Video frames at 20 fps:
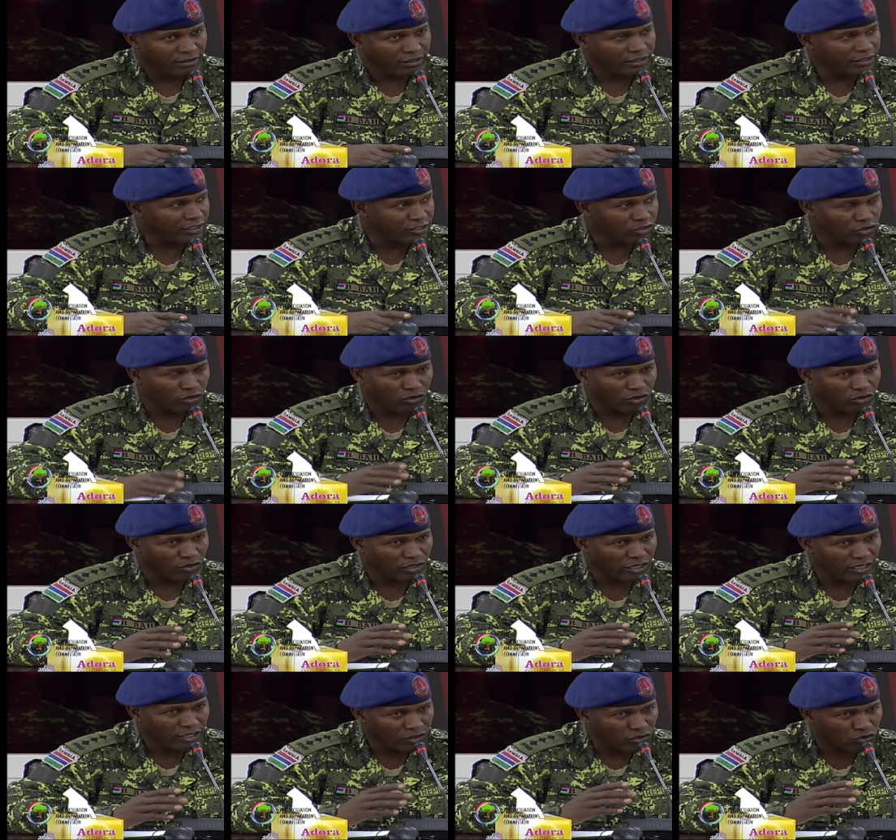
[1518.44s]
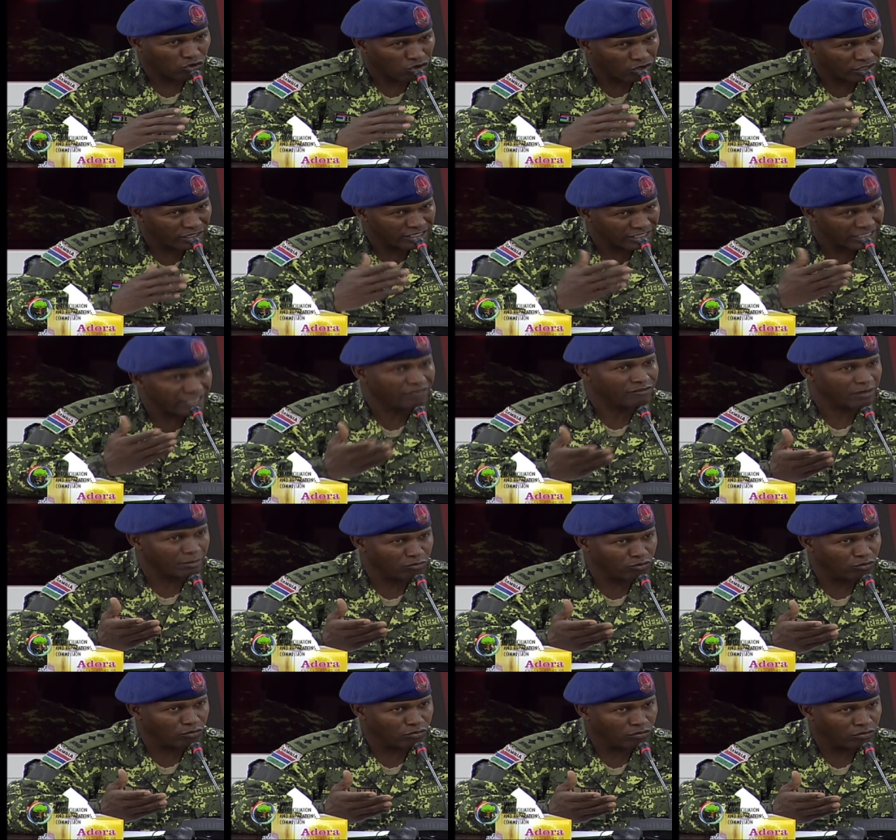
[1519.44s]
it's
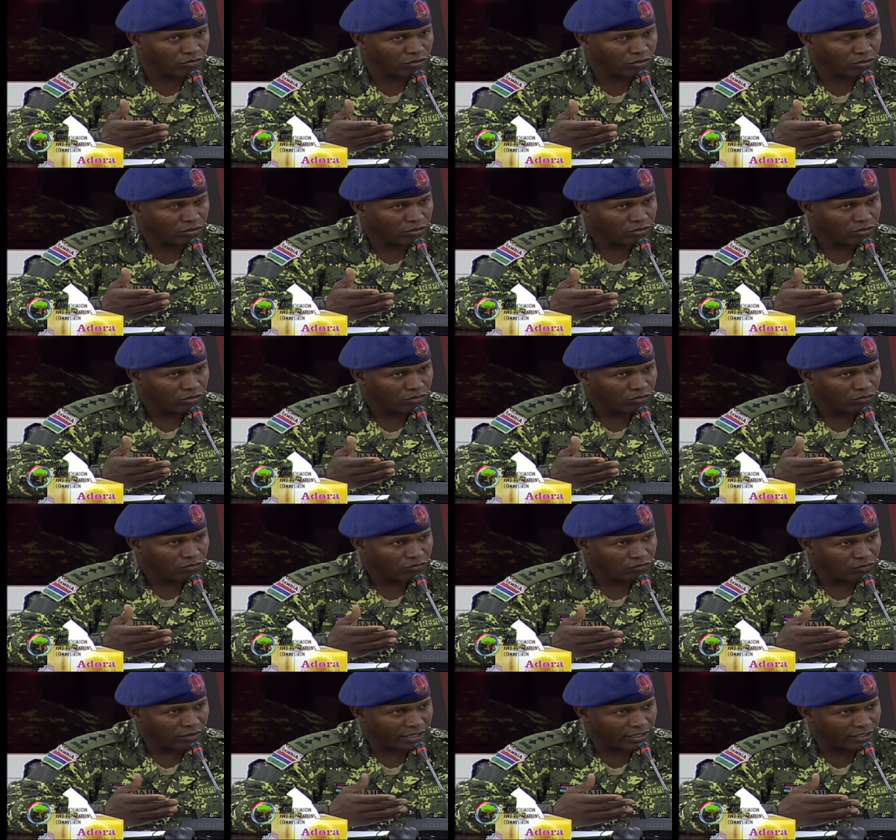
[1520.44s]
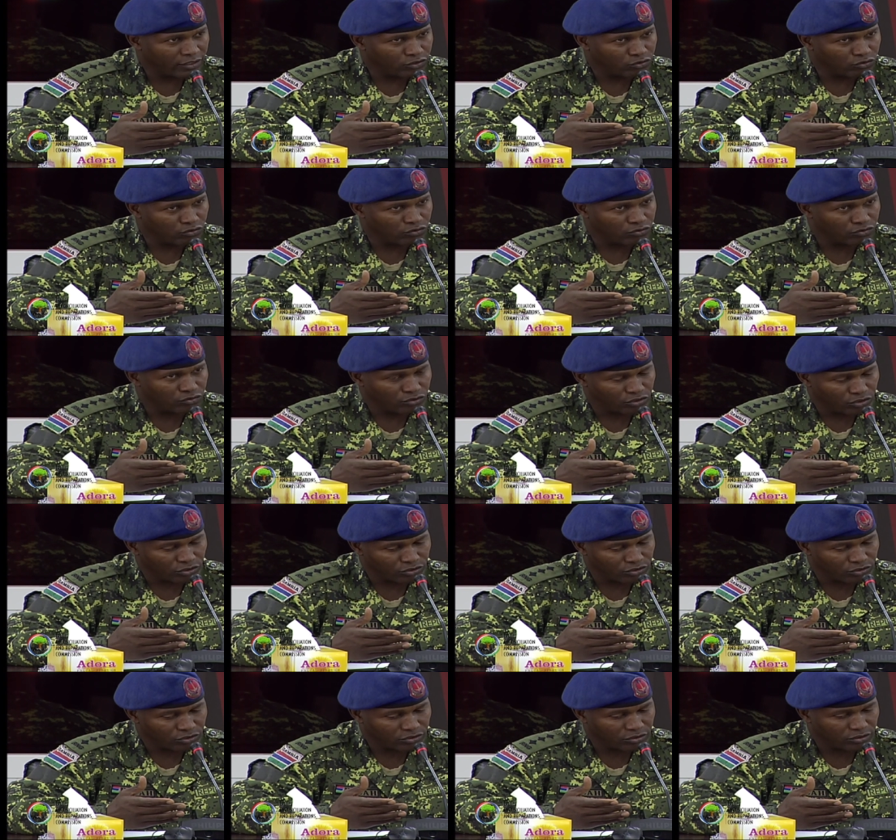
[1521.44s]
inconceivable why should
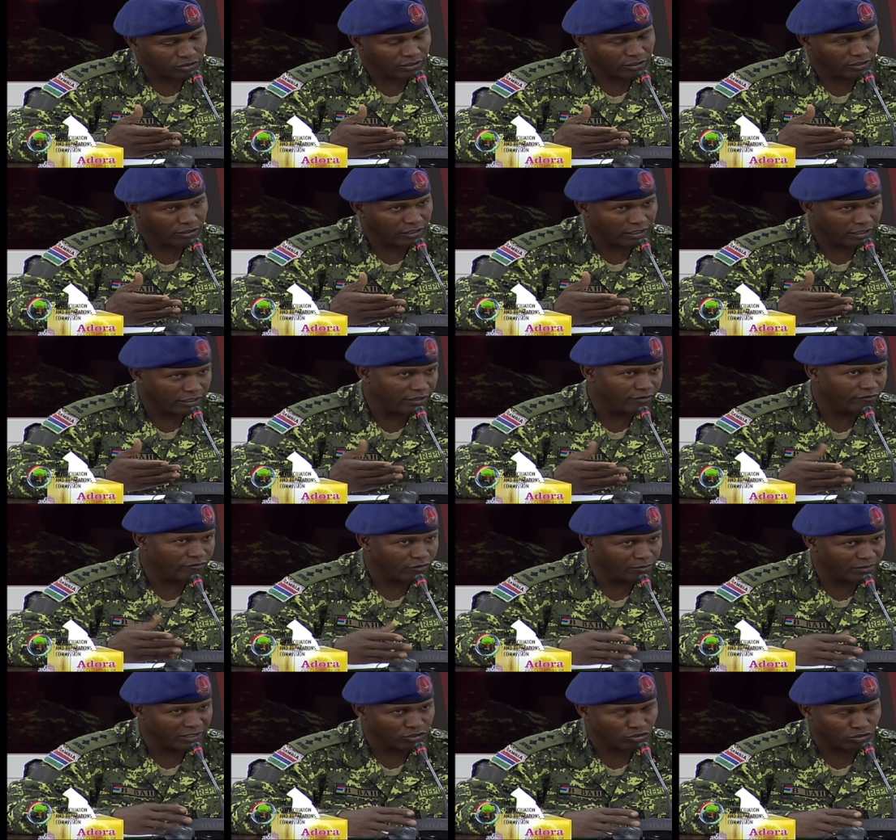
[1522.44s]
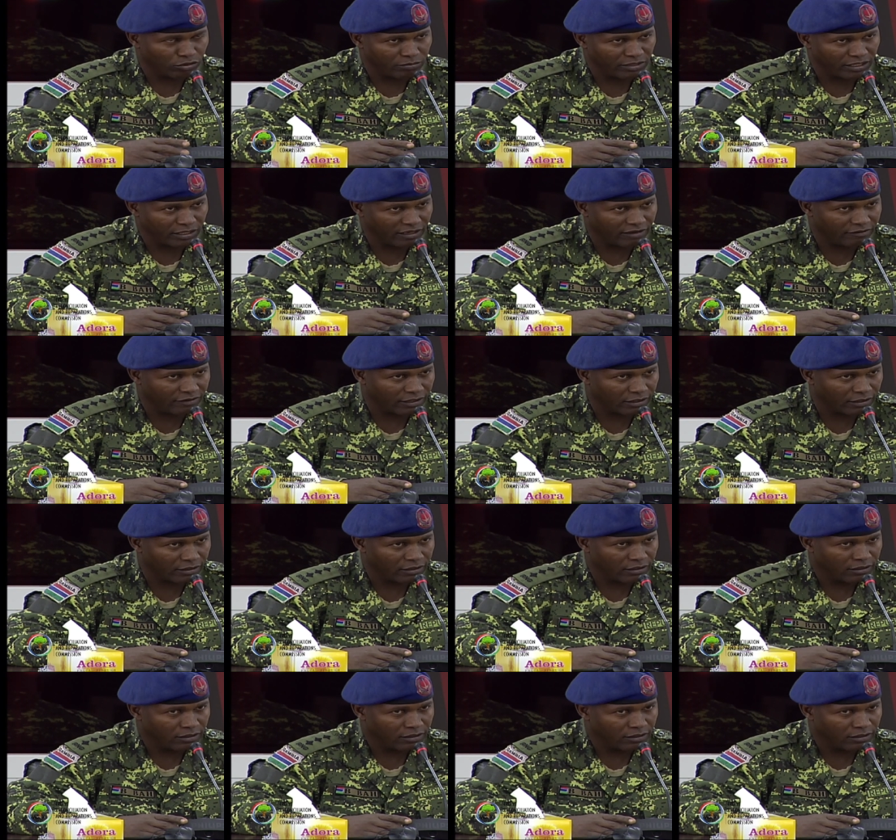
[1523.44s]
just an information be given